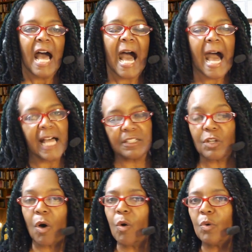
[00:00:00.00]
I
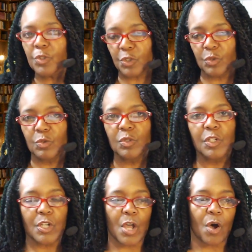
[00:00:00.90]
told you
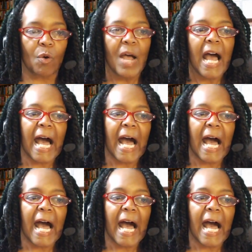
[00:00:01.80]
no.